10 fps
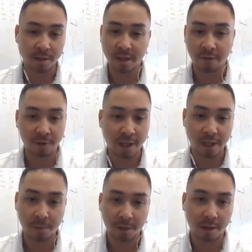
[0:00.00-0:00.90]
definitely hit
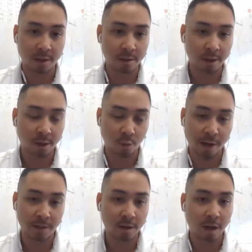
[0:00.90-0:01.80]
up
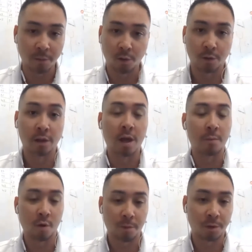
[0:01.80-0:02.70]
HelloRySE.com. You'll learn a lot
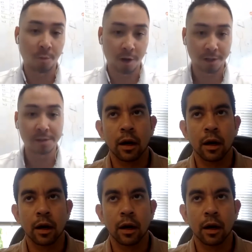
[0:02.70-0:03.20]
more about the product.